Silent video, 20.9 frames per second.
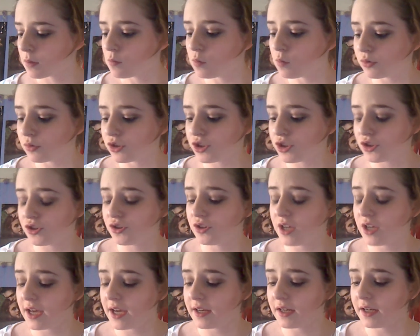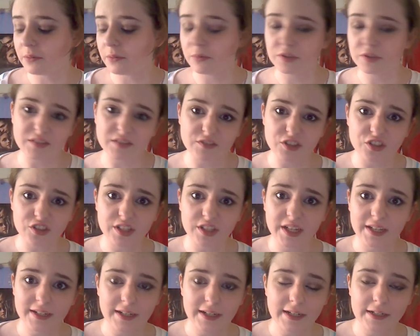won't have to do
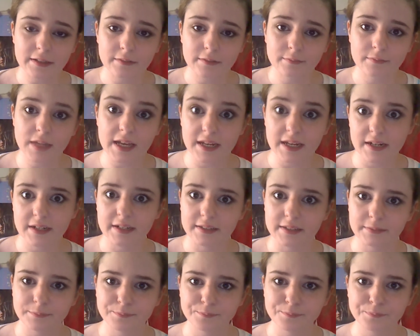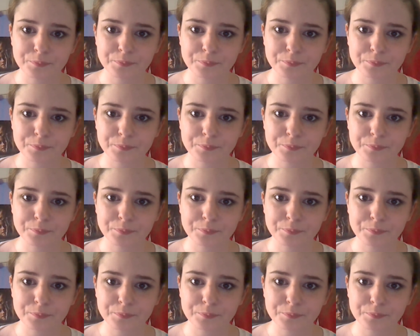any editing.